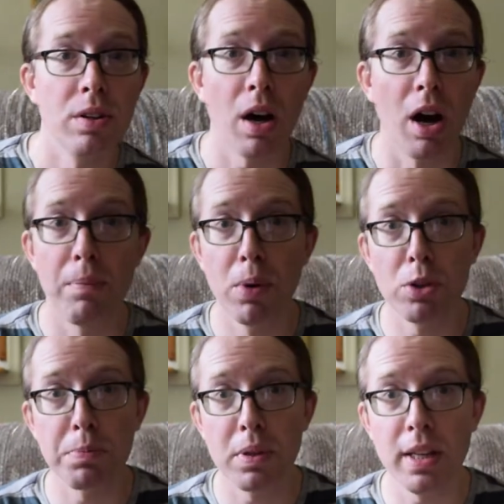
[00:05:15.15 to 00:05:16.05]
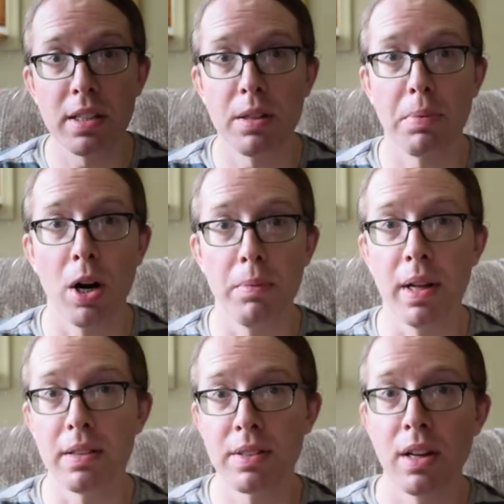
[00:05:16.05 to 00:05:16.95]
uh, most police
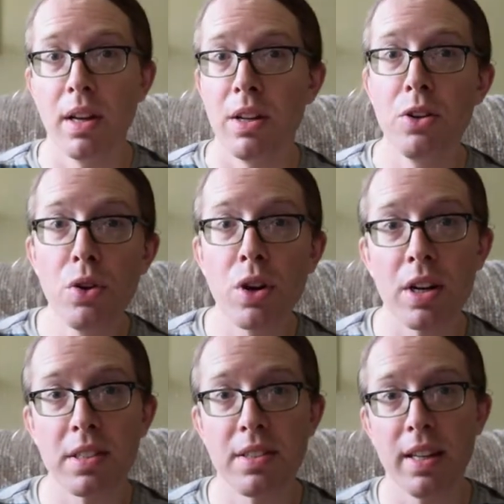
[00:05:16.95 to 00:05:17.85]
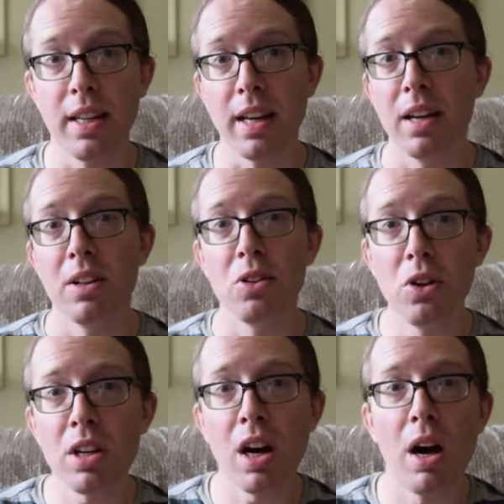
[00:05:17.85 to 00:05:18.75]
departments, New York City,
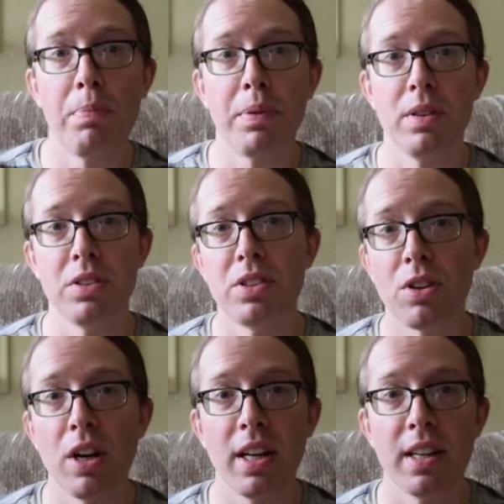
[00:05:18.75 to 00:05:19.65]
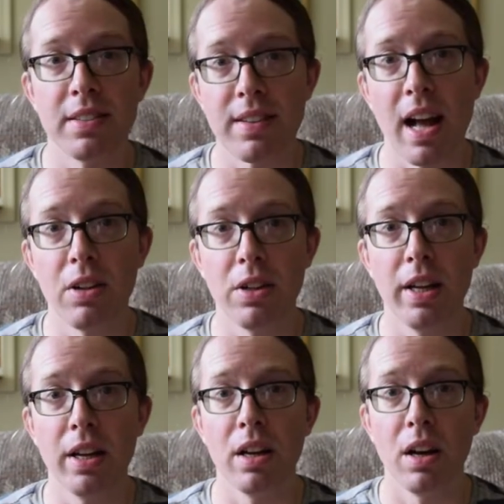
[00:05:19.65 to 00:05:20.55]
look up the starting
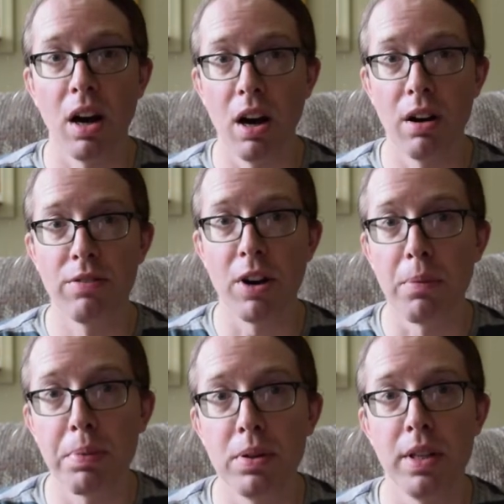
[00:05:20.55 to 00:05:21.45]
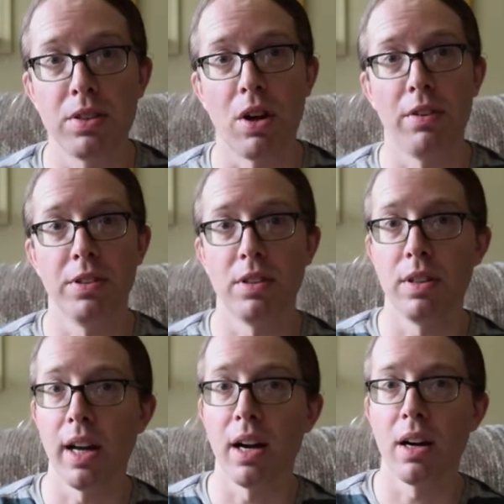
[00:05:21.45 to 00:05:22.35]
salary of a police officer
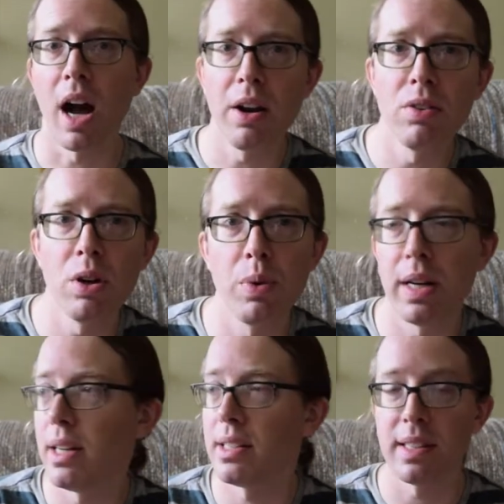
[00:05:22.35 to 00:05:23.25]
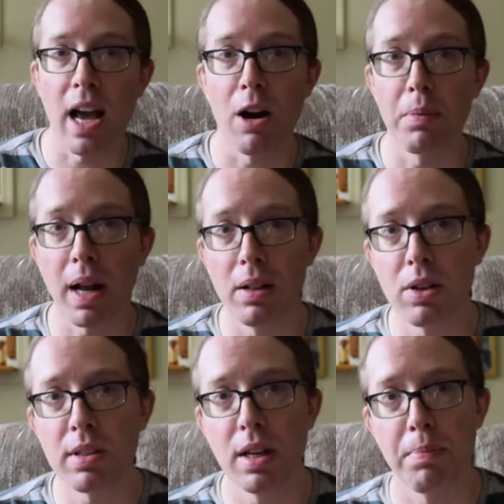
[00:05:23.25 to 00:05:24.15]
there. I don't know what it is now, but I
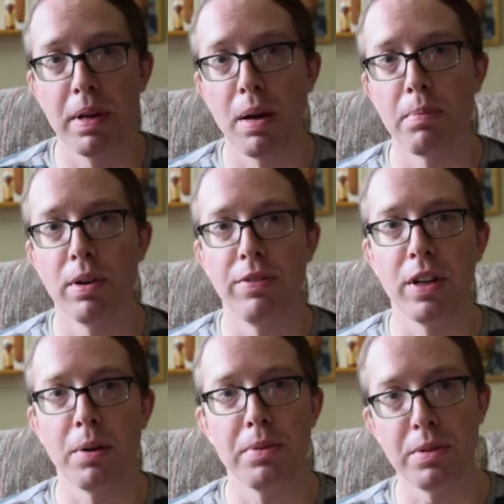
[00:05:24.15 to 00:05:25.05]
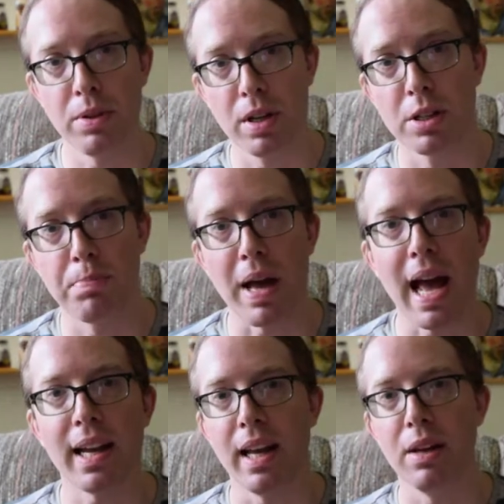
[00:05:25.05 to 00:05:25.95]
looked it up a number of years, years
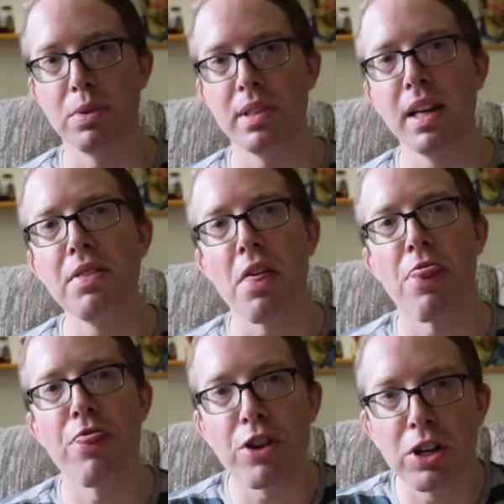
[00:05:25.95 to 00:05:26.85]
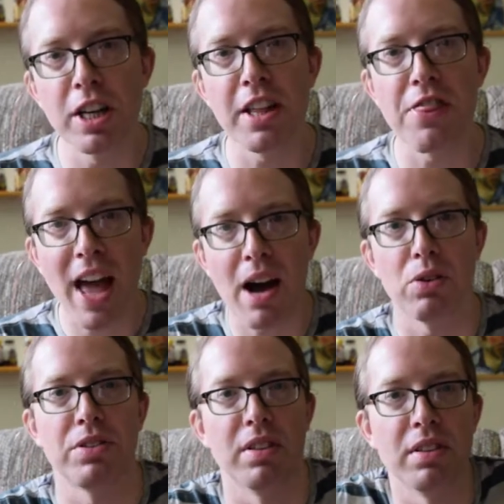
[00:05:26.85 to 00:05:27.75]
back and it was in the
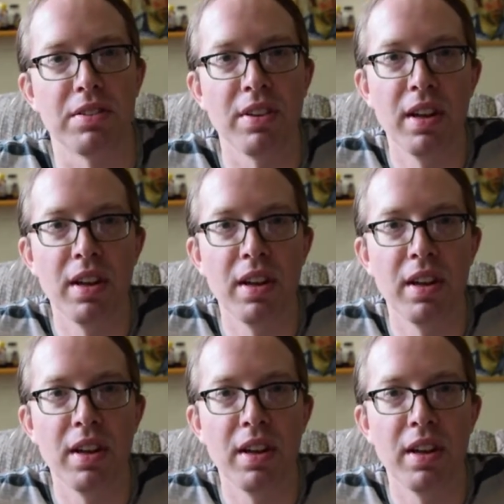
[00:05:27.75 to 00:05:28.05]
30,000s.